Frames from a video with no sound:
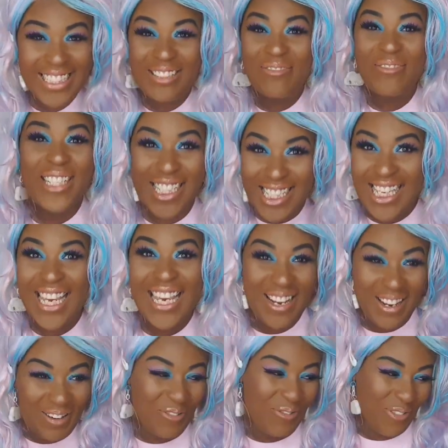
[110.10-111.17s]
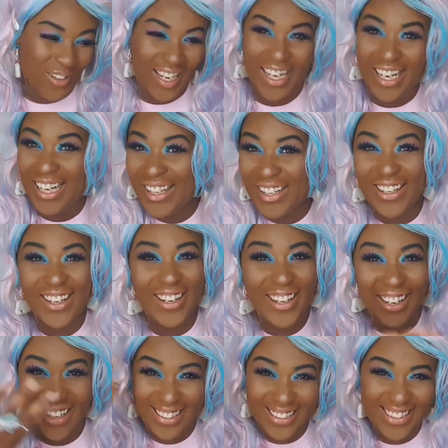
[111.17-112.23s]
receive
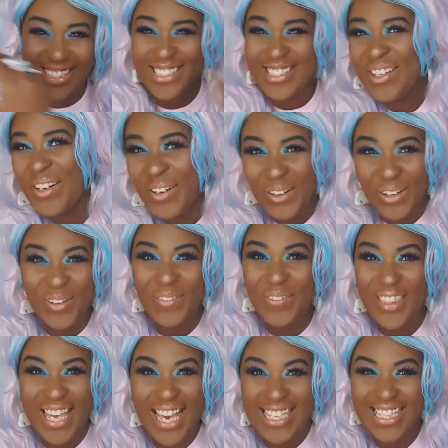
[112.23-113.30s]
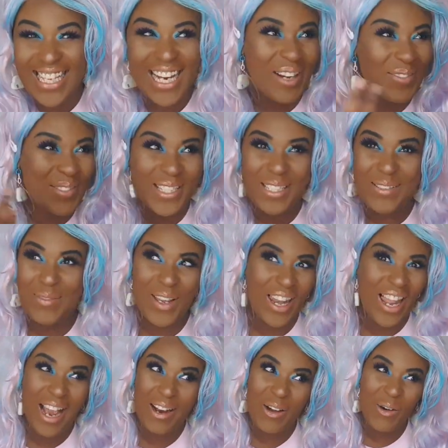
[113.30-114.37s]
just all of this. Like, I'm just a bit
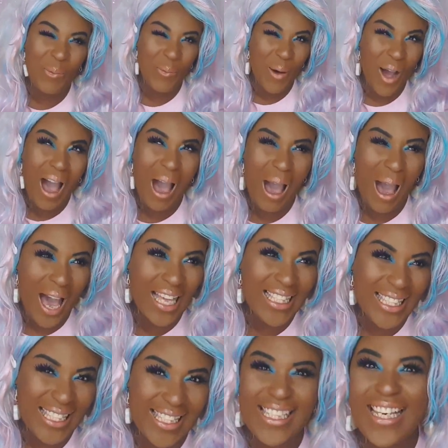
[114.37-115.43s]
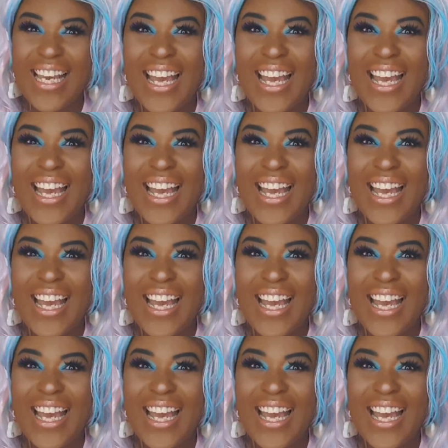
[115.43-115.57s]
like, what?